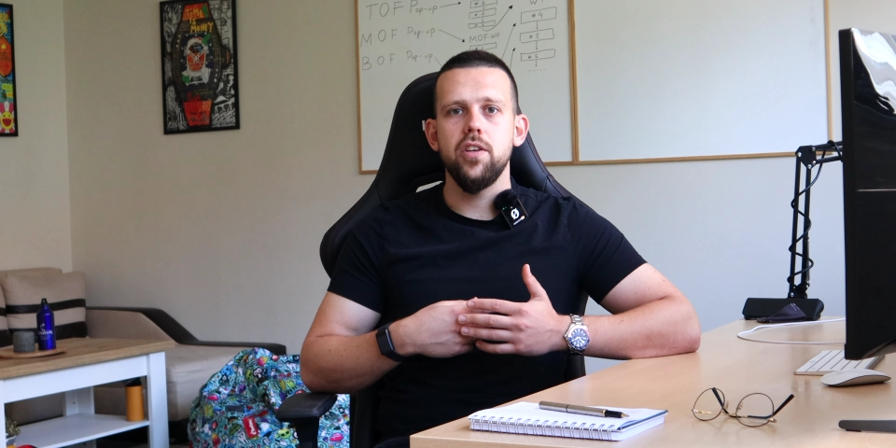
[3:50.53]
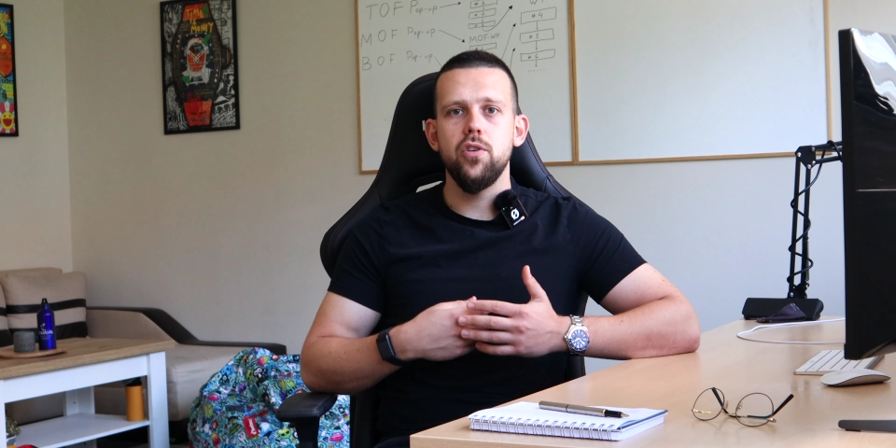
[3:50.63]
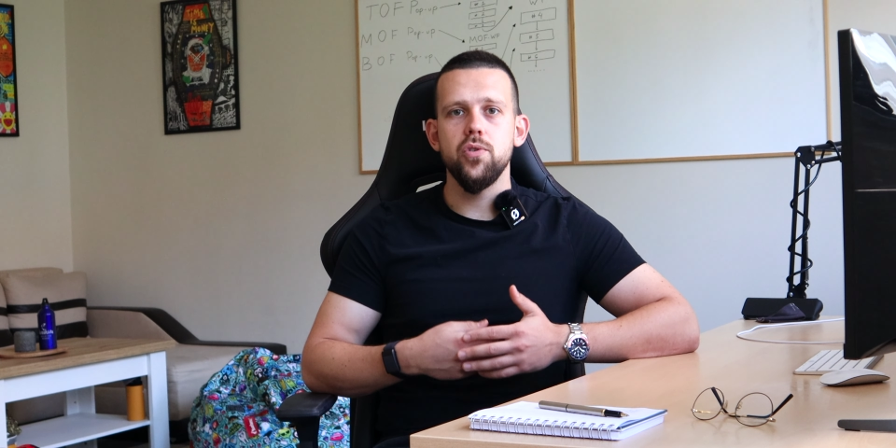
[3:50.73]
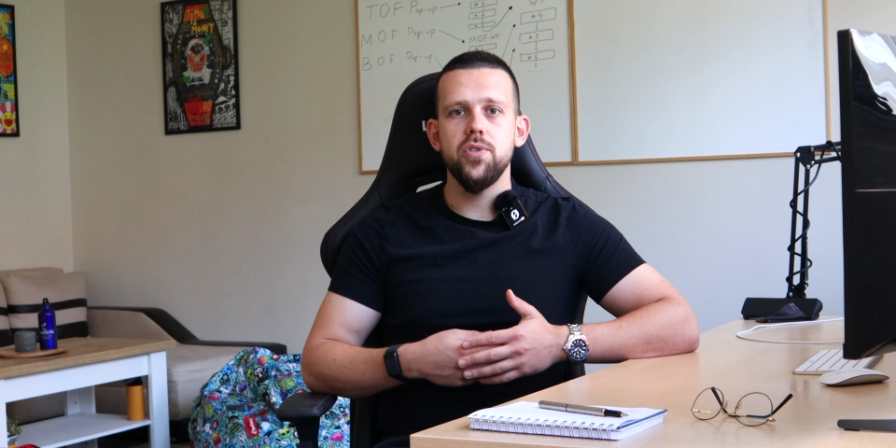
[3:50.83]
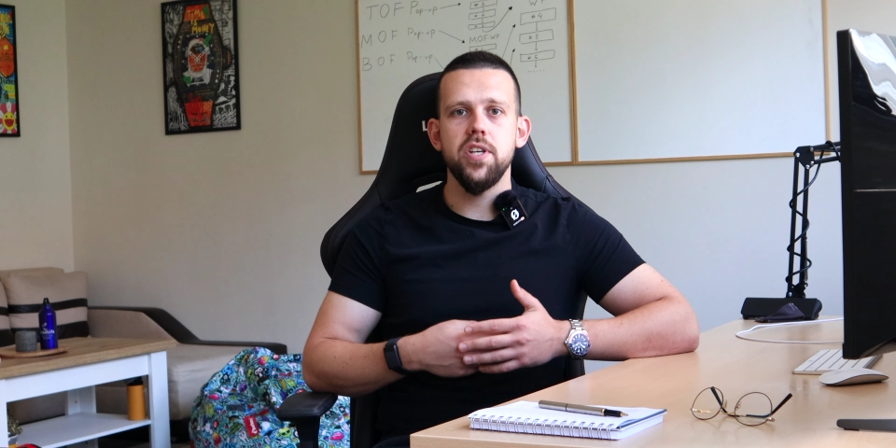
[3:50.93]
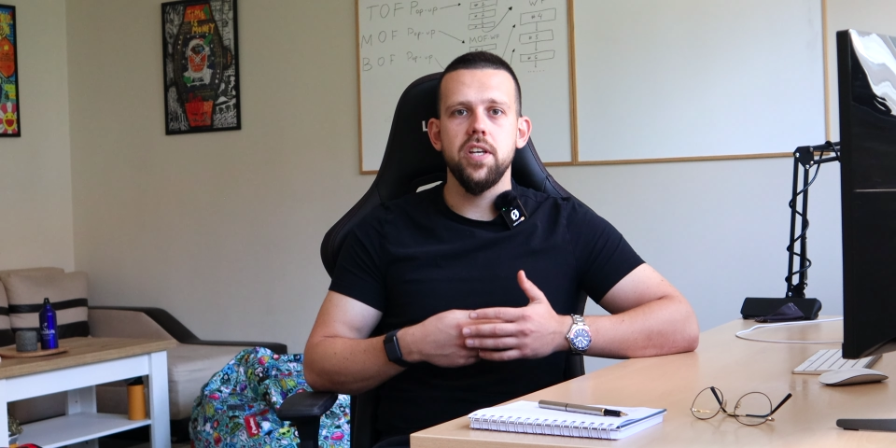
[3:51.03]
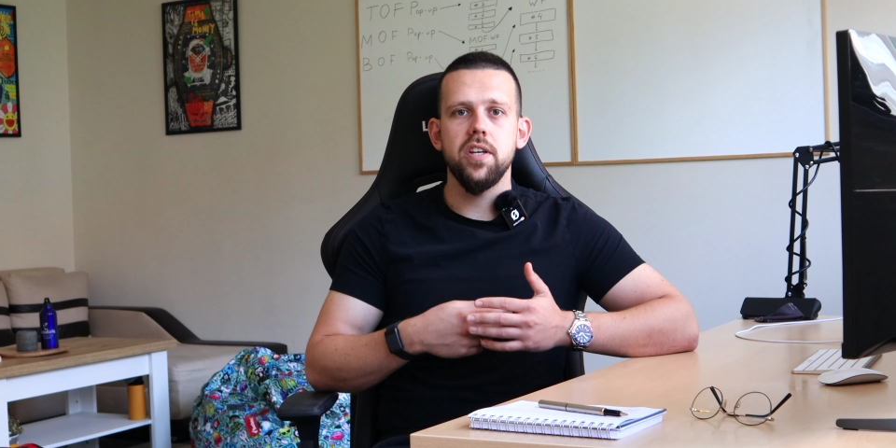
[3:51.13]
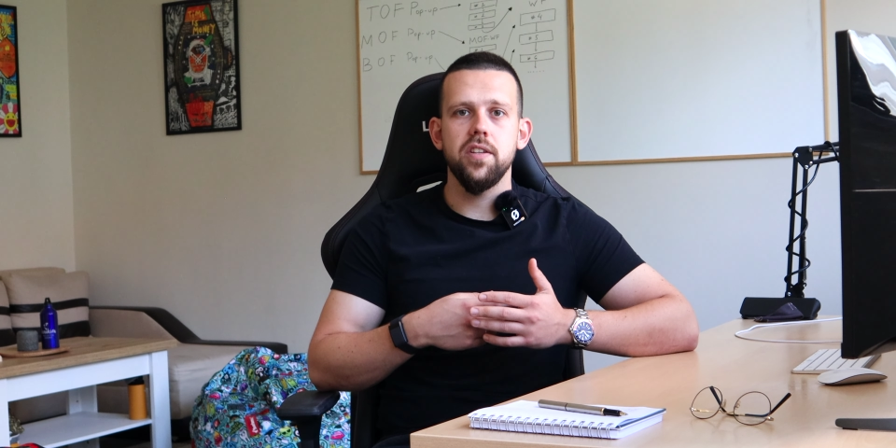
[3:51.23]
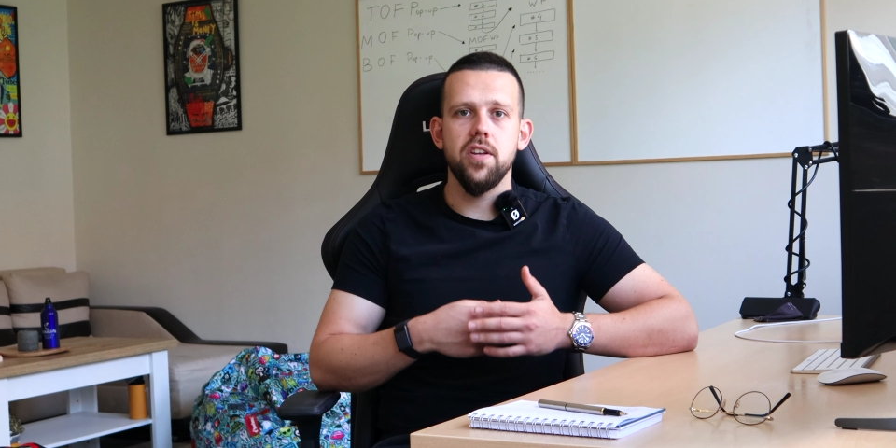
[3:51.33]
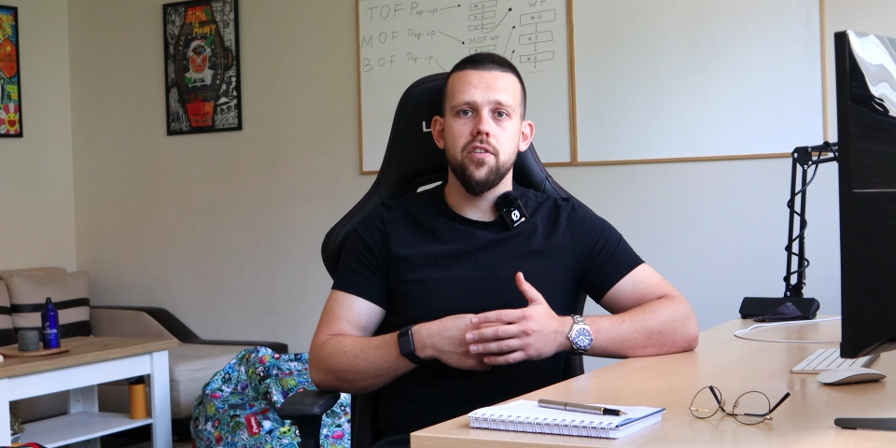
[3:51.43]

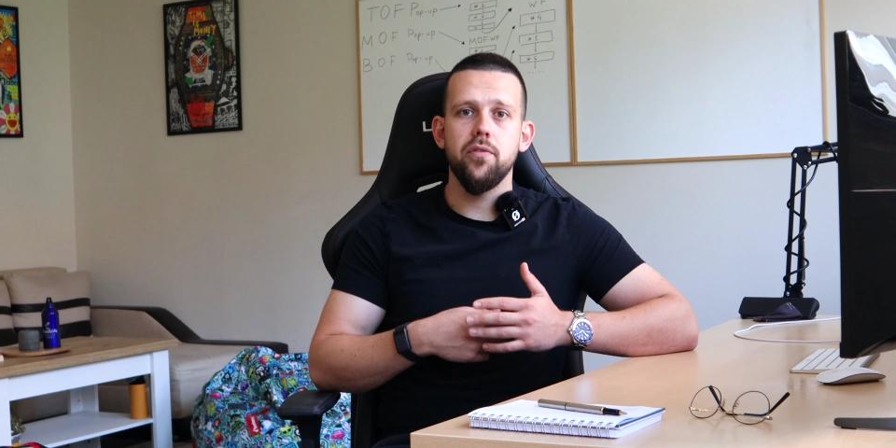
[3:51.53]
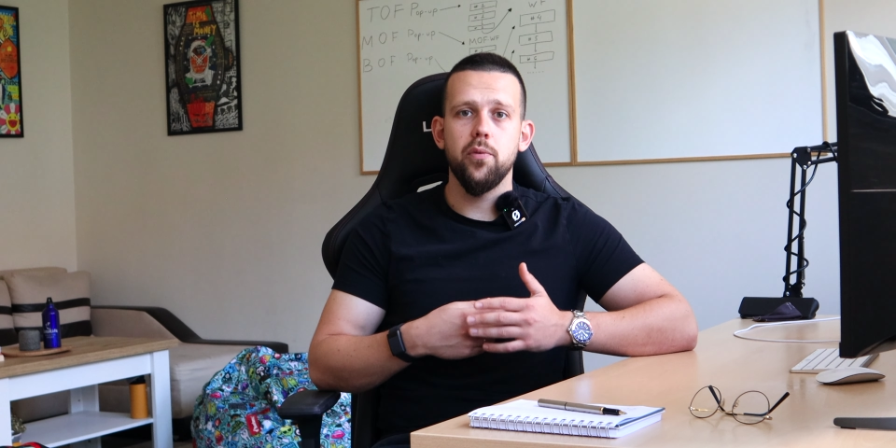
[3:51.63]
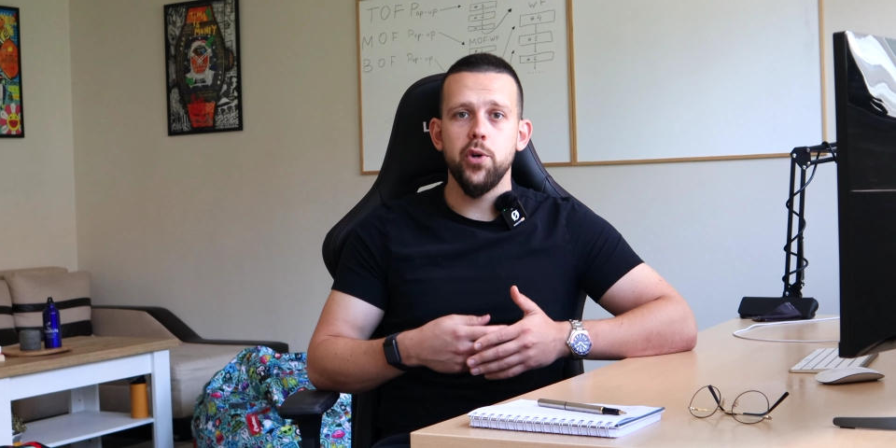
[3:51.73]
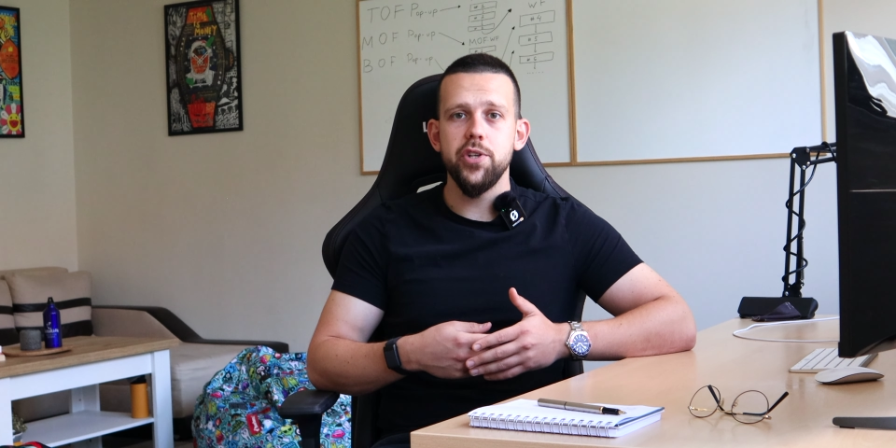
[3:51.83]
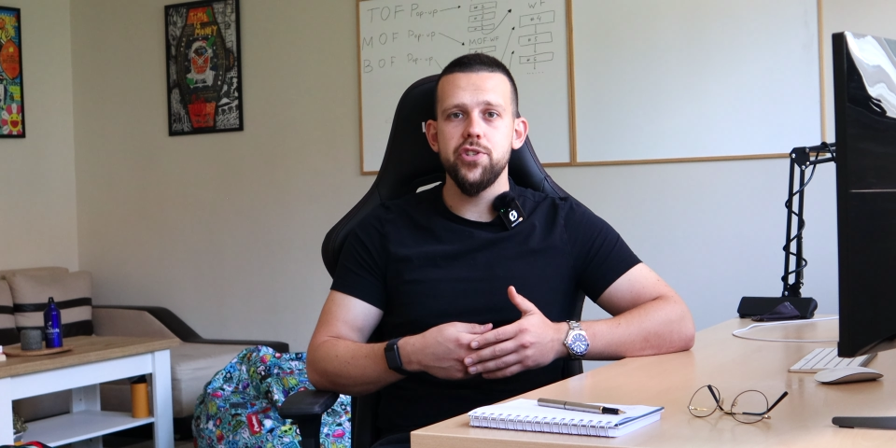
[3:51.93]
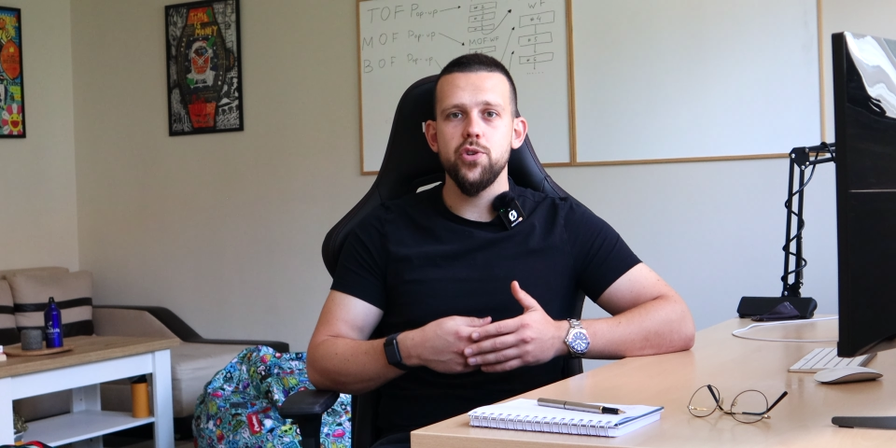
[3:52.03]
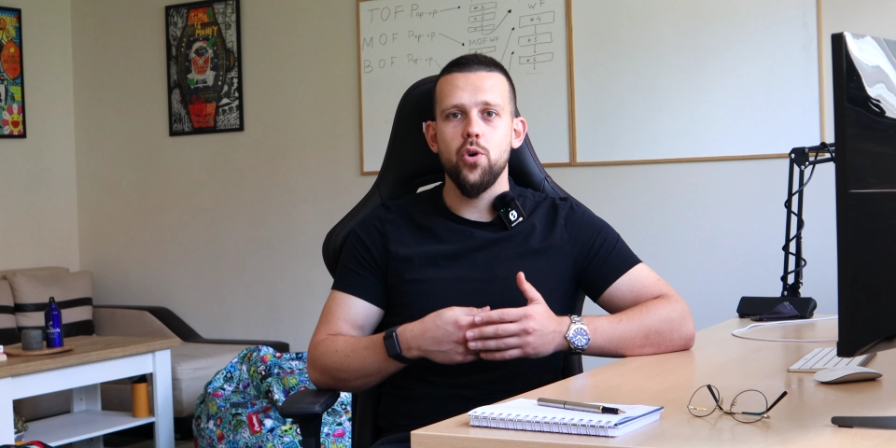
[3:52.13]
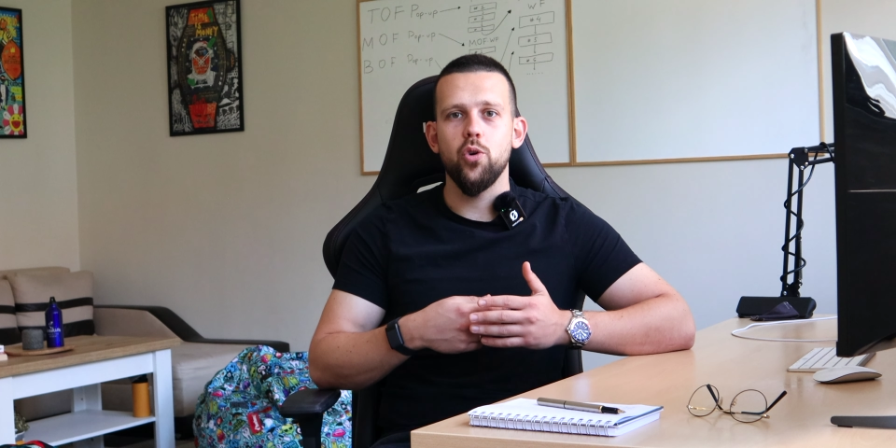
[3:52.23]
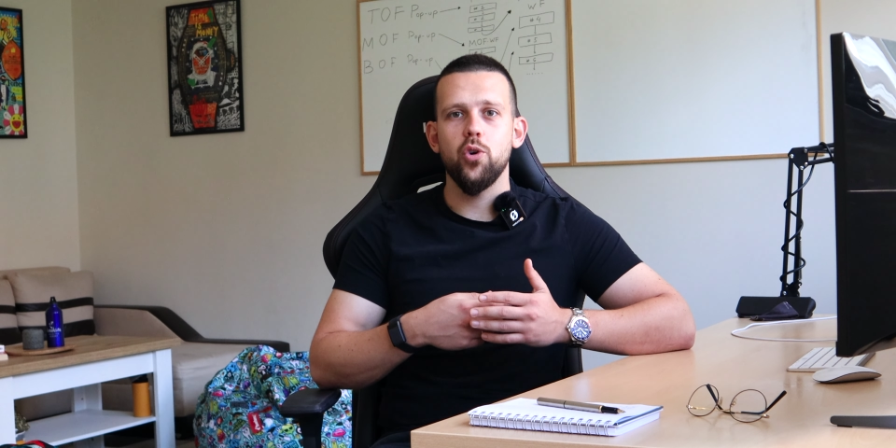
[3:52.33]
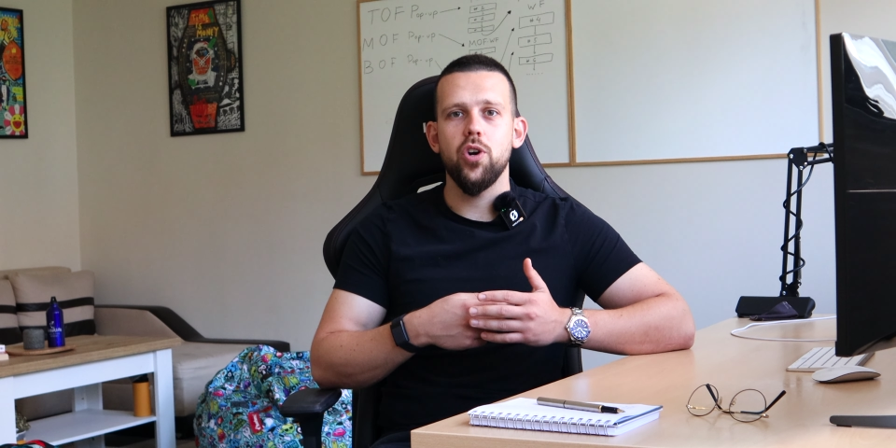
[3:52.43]
using their
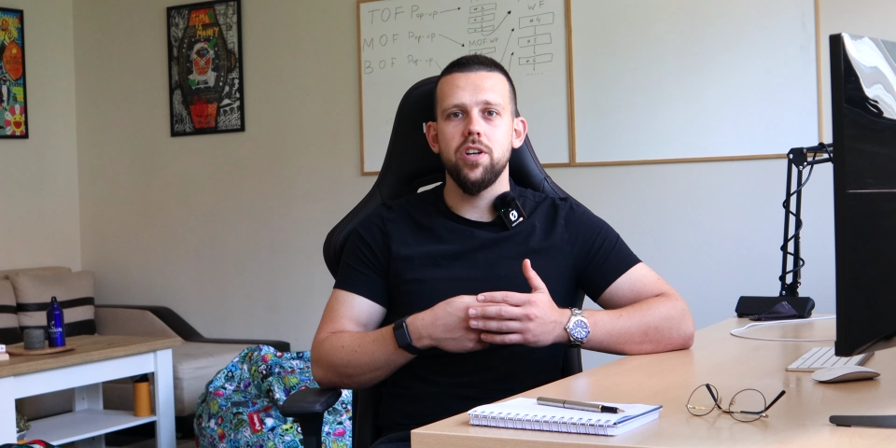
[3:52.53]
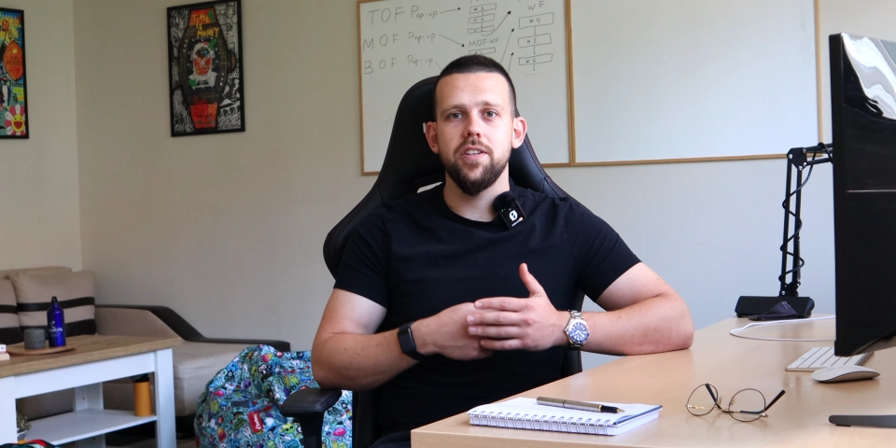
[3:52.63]
first or